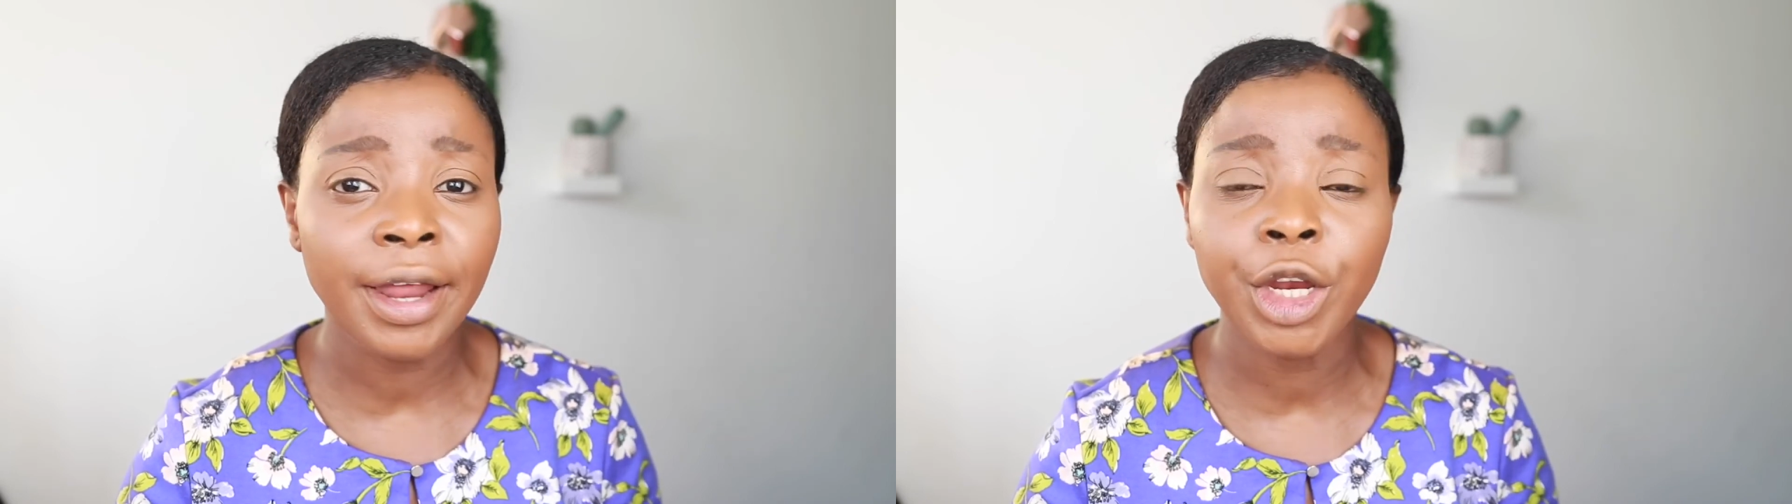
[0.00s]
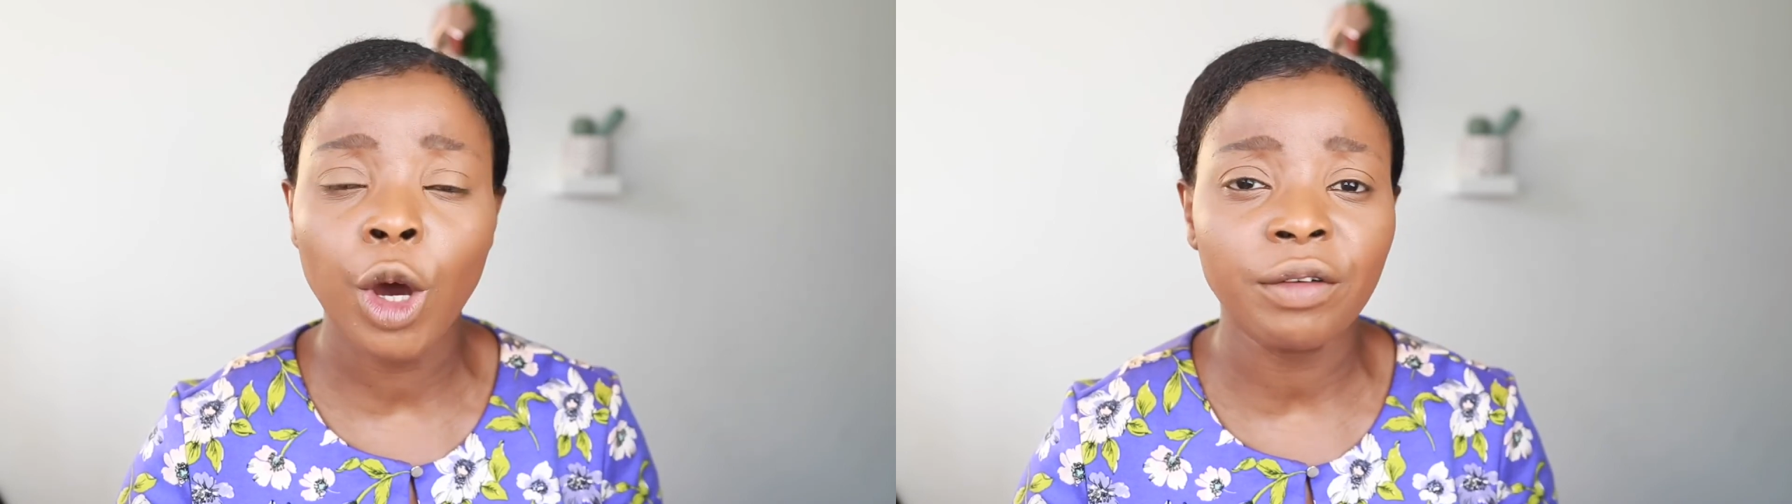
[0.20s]

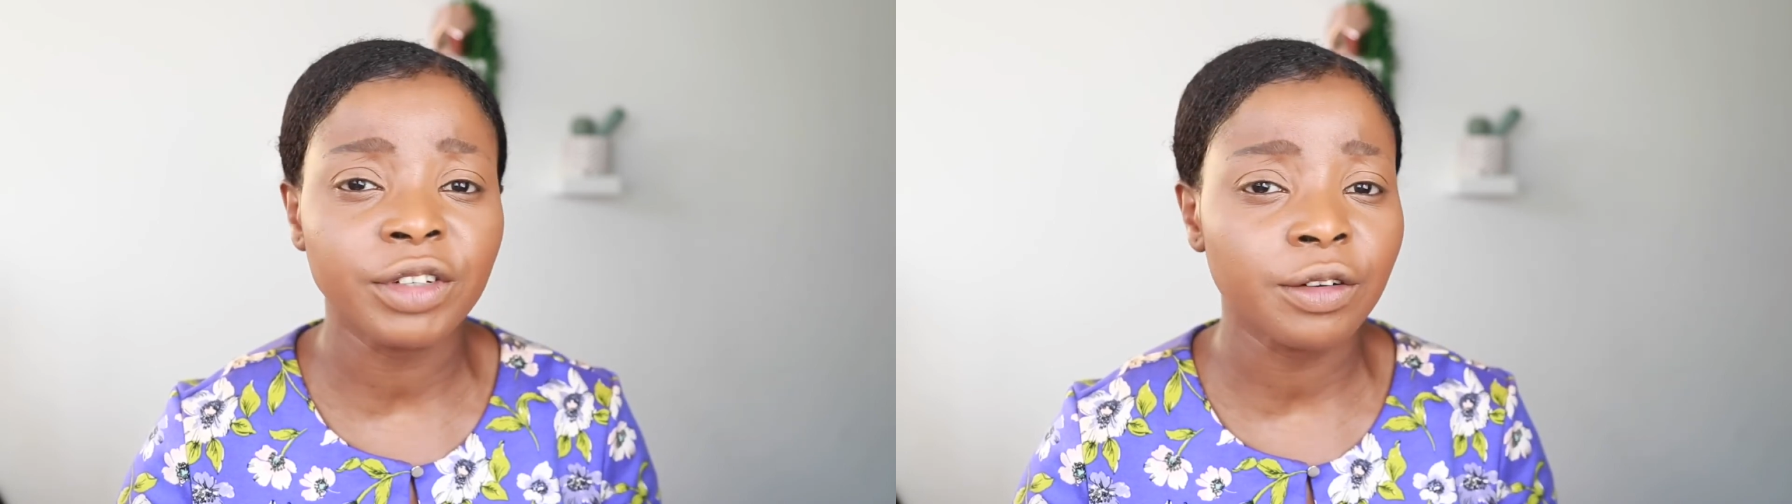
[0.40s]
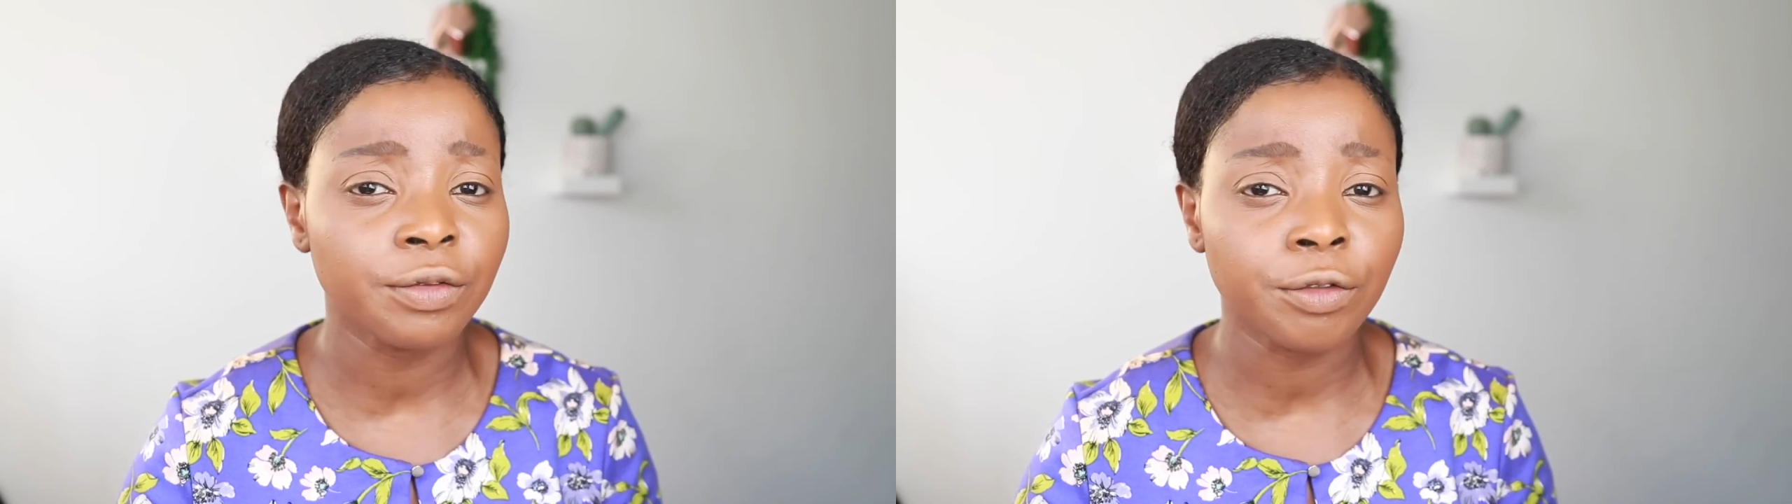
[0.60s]
Now after
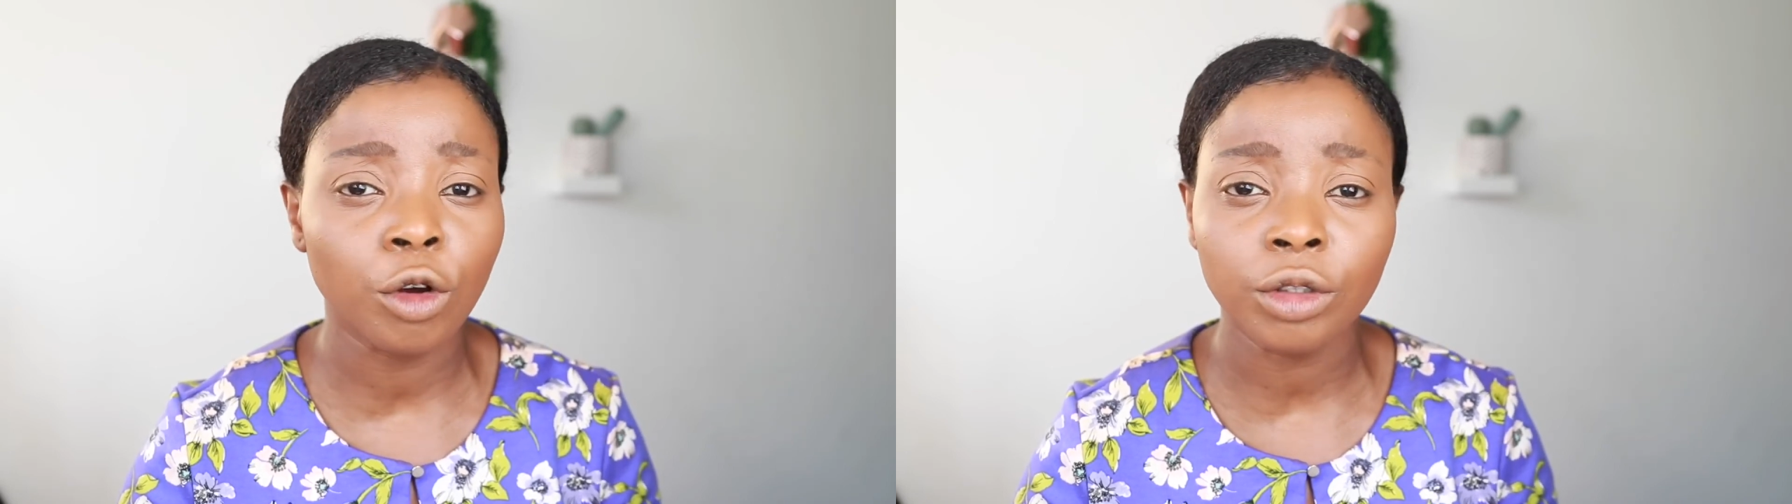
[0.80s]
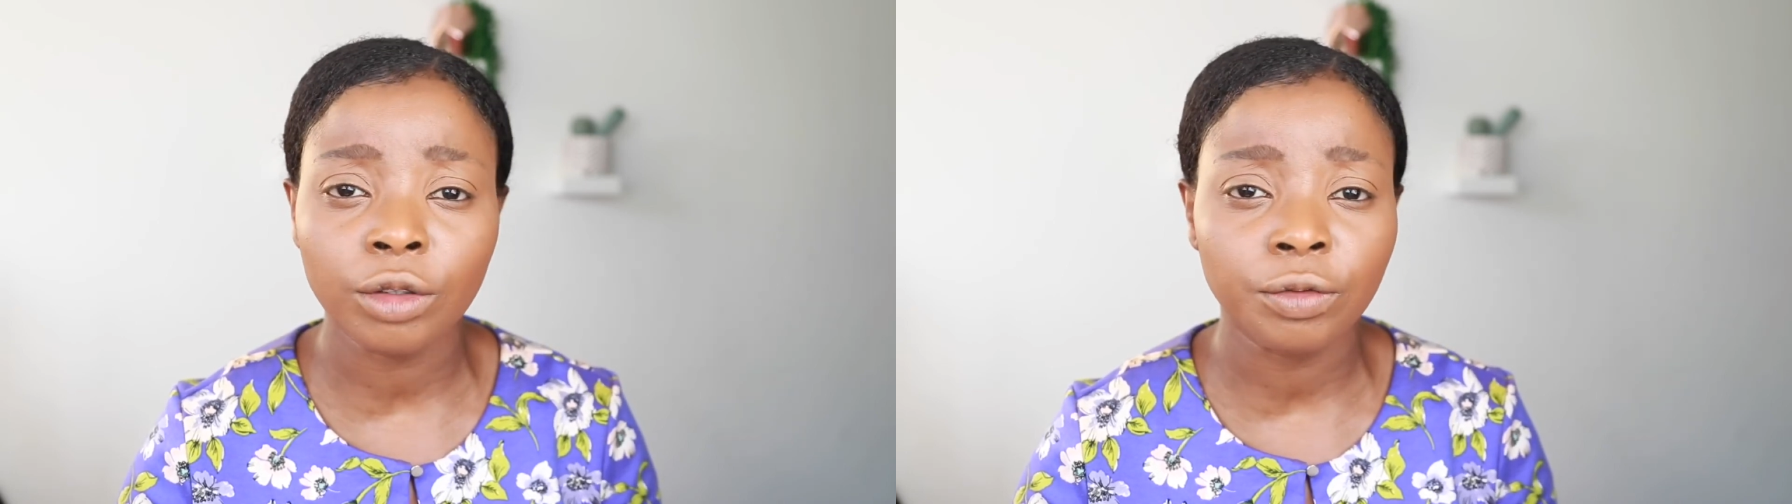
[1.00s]
the 4
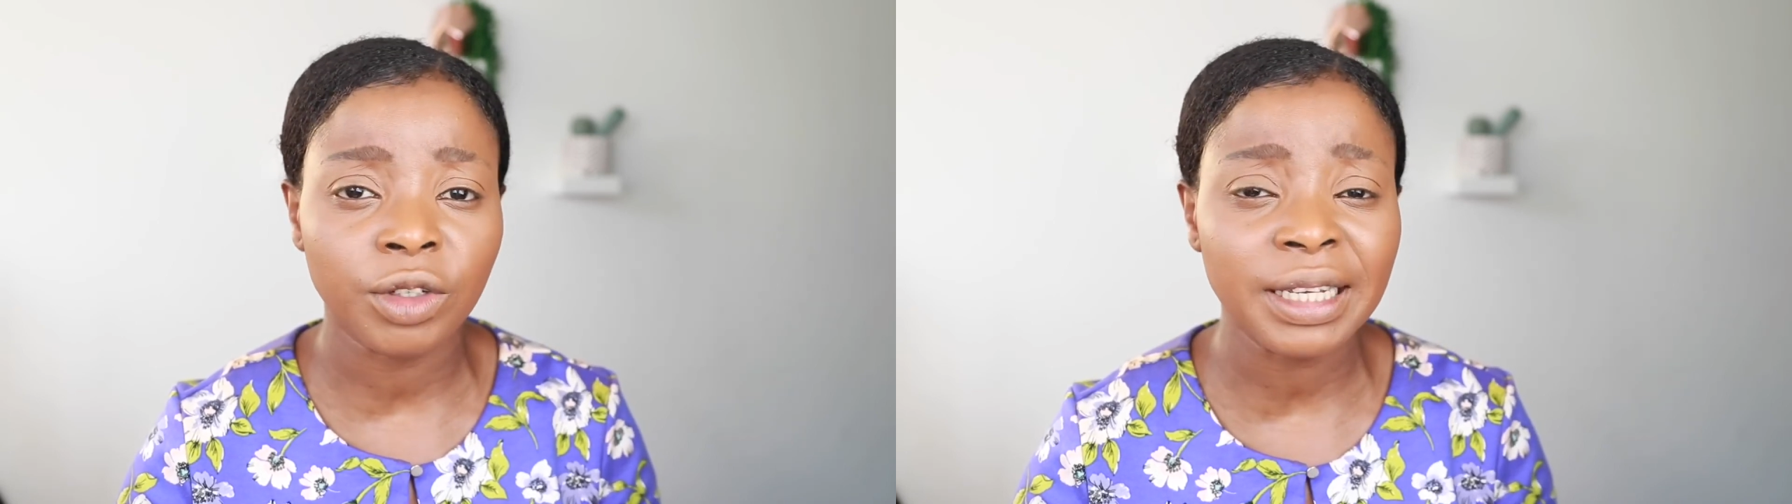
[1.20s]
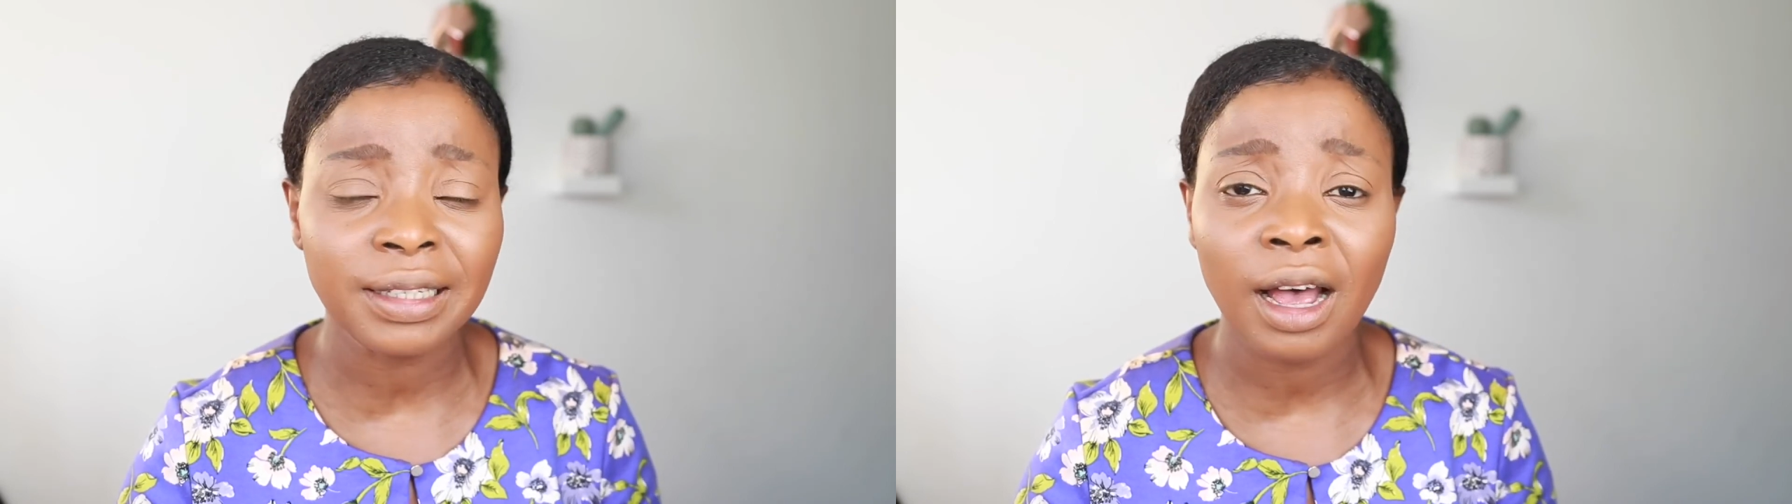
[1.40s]
to 6